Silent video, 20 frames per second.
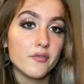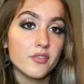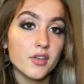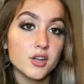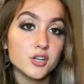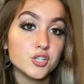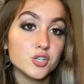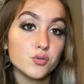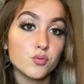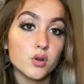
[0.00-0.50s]

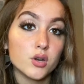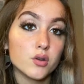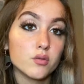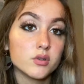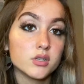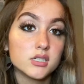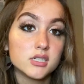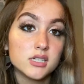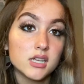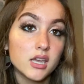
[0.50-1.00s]
that you want to
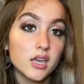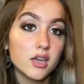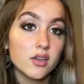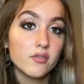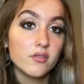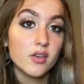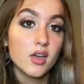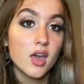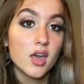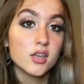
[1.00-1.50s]

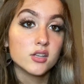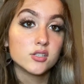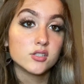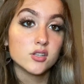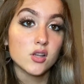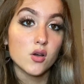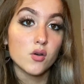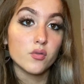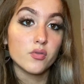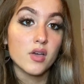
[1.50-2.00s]
receive,
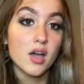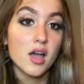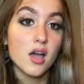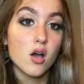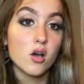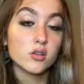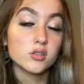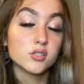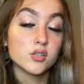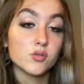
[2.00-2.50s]
so that
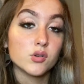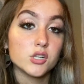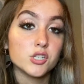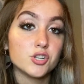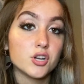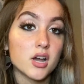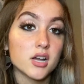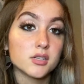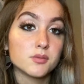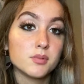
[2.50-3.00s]
also
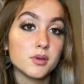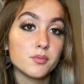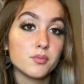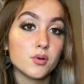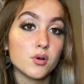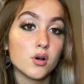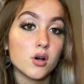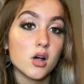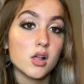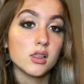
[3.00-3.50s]
attracts
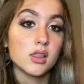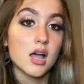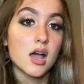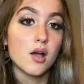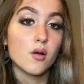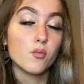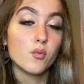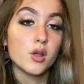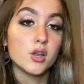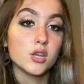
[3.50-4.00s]
people a
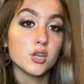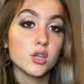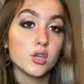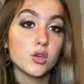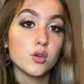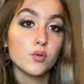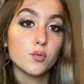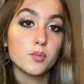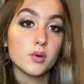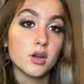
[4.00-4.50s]
lot when
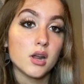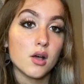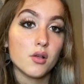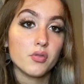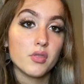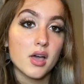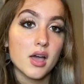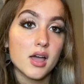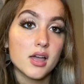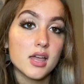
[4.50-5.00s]
you put out
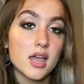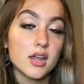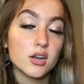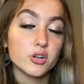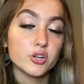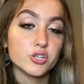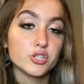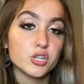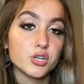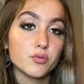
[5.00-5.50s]
that
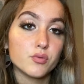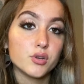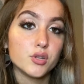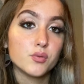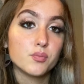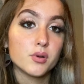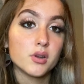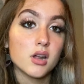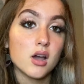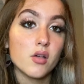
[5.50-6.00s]
energy, when you
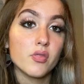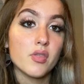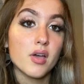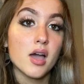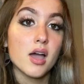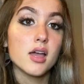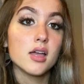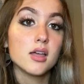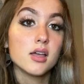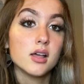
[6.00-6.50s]
put out
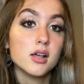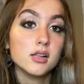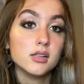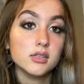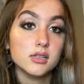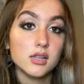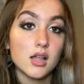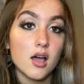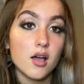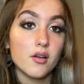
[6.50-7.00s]
that
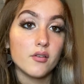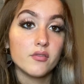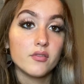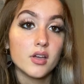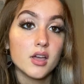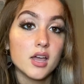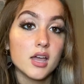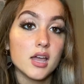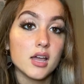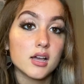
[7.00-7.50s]
love,
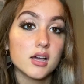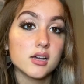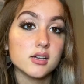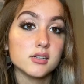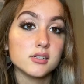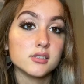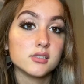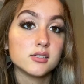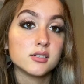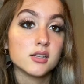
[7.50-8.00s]

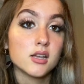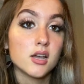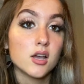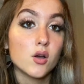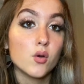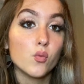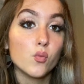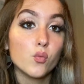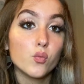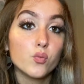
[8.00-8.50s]
because
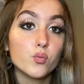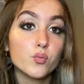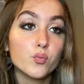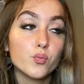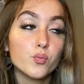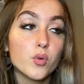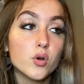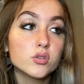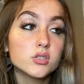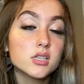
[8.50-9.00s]

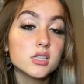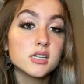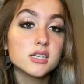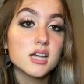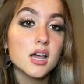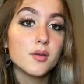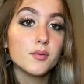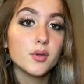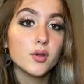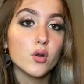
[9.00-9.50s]
most of the
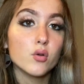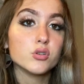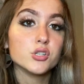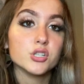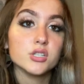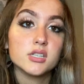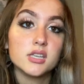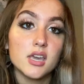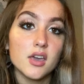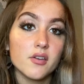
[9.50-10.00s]
time you don't
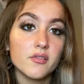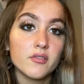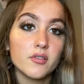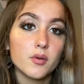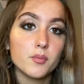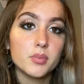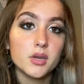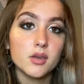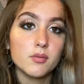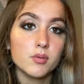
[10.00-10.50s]
just give
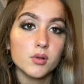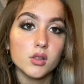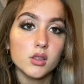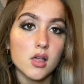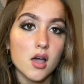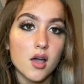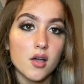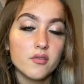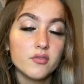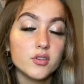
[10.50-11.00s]
people
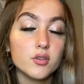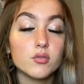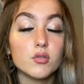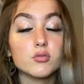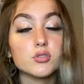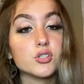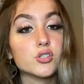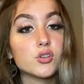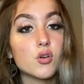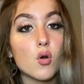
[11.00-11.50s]
love. You
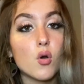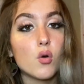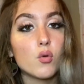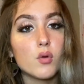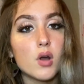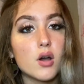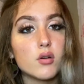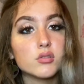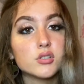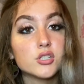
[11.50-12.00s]
don't just go
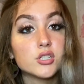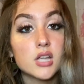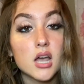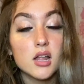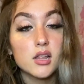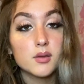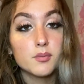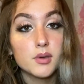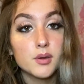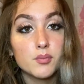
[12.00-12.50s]
around
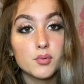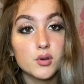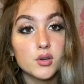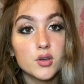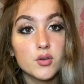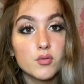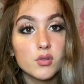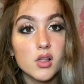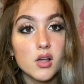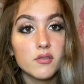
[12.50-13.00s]
telling people
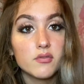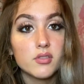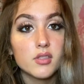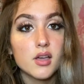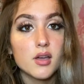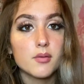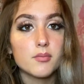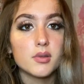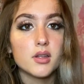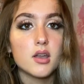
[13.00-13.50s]
you love
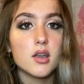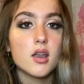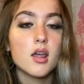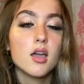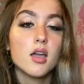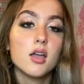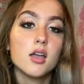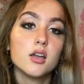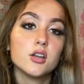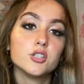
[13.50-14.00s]
them and
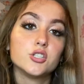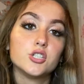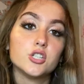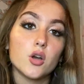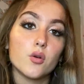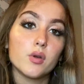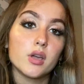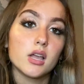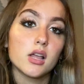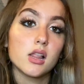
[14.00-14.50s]

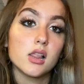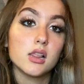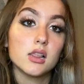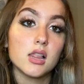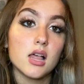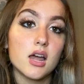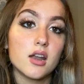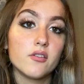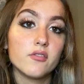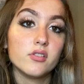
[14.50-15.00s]
showing a
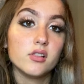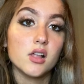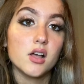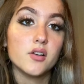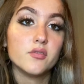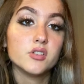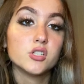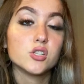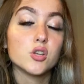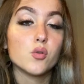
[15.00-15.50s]
lot of
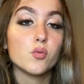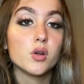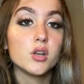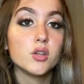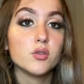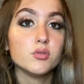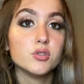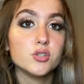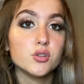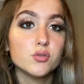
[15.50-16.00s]
love. So when
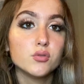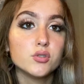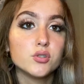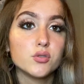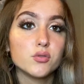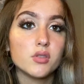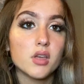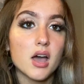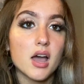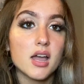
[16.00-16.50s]
you do
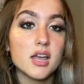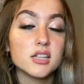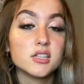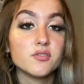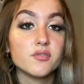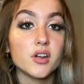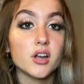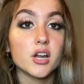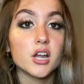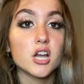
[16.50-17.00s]
do that, it's
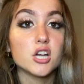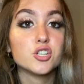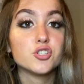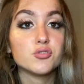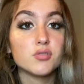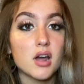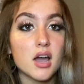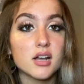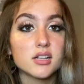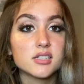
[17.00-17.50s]
very
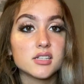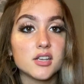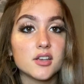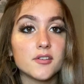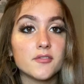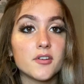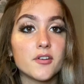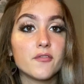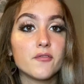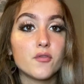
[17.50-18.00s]

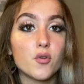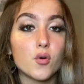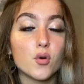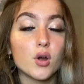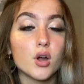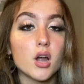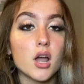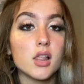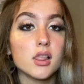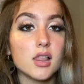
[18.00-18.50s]
attractive
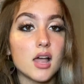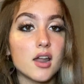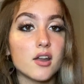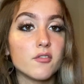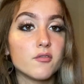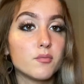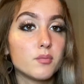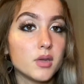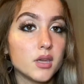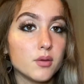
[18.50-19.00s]
for a lot
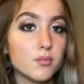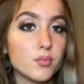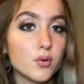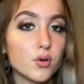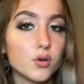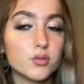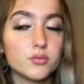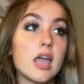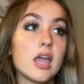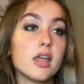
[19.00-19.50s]
of people.
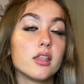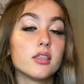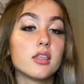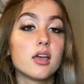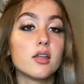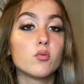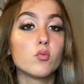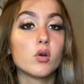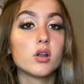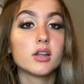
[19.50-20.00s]
And
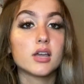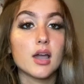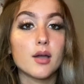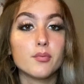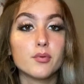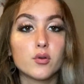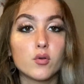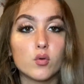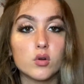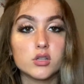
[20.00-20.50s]
then when
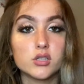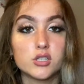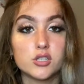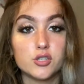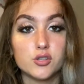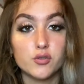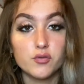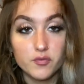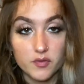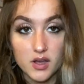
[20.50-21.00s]
Capricorns
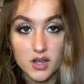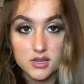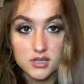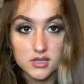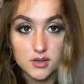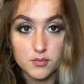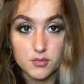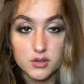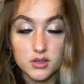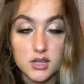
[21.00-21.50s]
do find
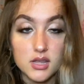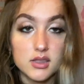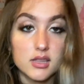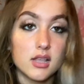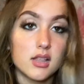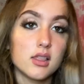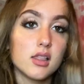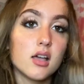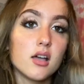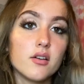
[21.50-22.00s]
someone that
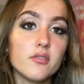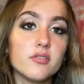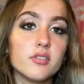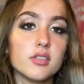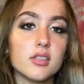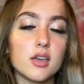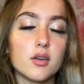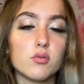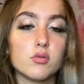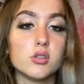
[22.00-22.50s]
they love,
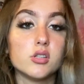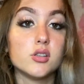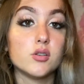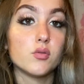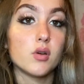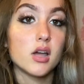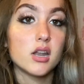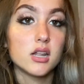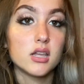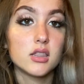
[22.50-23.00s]
they will do
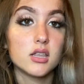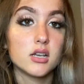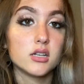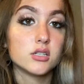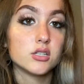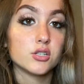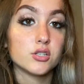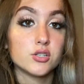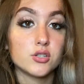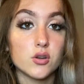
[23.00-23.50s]
anything
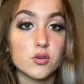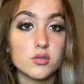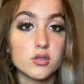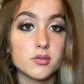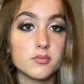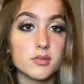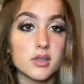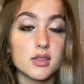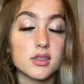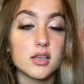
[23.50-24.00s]
to show
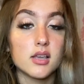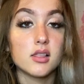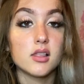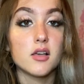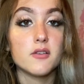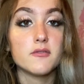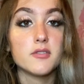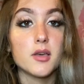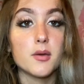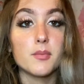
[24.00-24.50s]
them that they
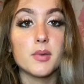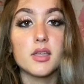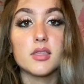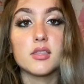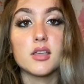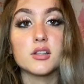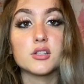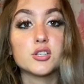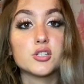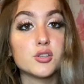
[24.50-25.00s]
love them, and
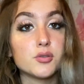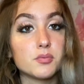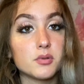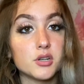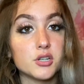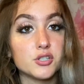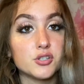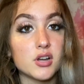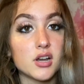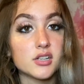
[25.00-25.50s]
that's super
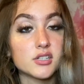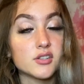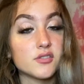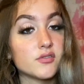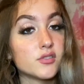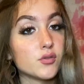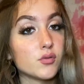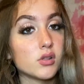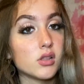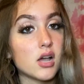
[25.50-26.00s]
attractive
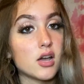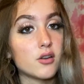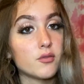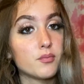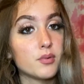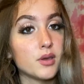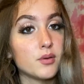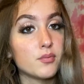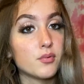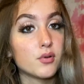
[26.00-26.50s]
to a lot of
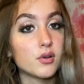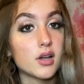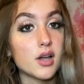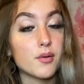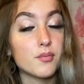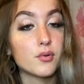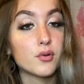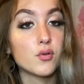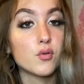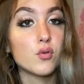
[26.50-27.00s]
people,
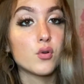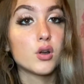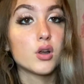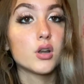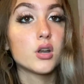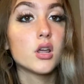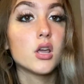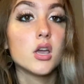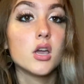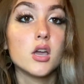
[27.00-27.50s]

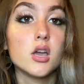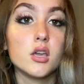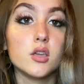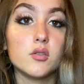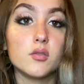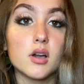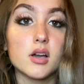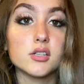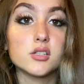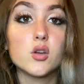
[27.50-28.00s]
Capricorn.
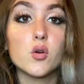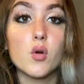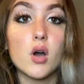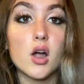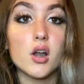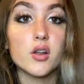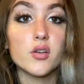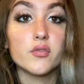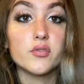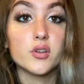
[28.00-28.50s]
You guys go
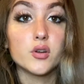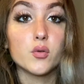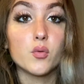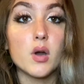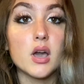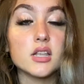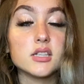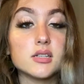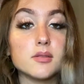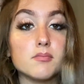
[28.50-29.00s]
out of your
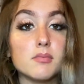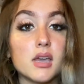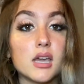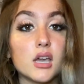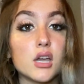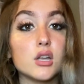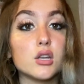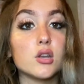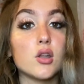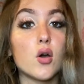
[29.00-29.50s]
way to make
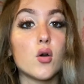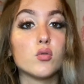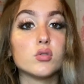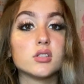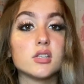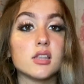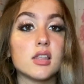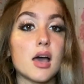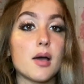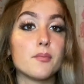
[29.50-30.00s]
it known
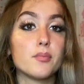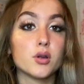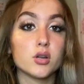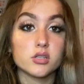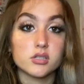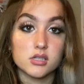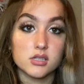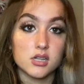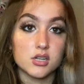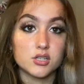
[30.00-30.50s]
to that
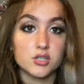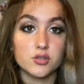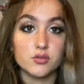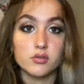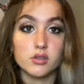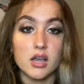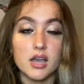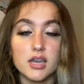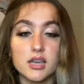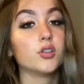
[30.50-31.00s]
person that you
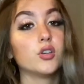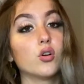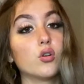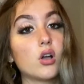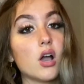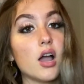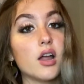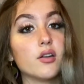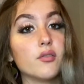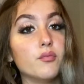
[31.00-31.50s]
like. You'll
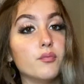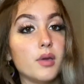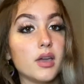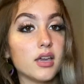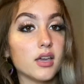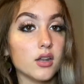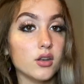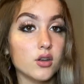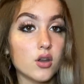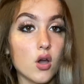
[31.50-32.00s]
kind of make
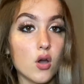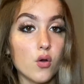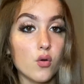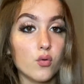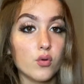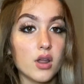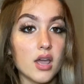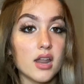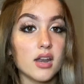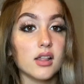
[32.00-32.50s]
it
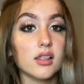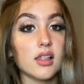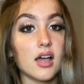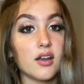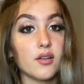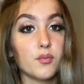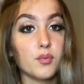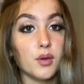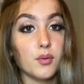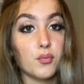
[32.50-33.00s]
known, and a lot
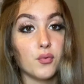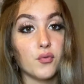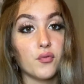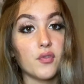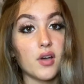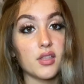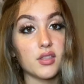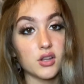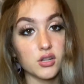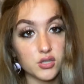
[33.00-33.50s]
of people
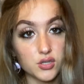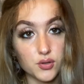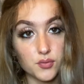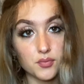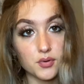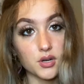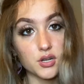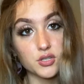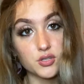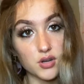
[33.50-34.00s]
find that
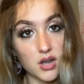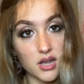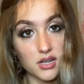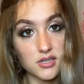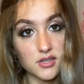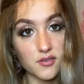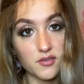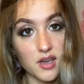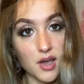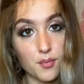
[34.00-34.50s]
super
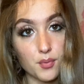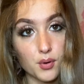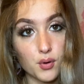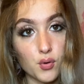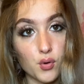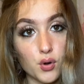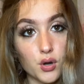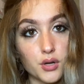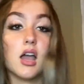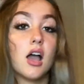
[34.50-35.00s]
attractive,
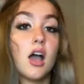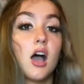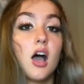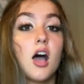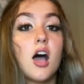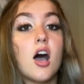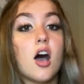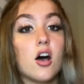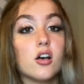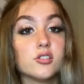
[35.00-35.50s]
Capricorn.
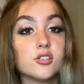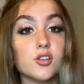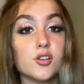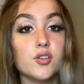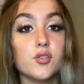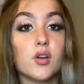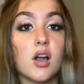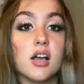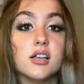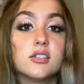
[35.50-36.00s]
Also,
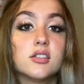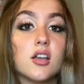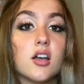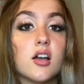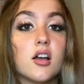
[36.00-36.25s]
you guys,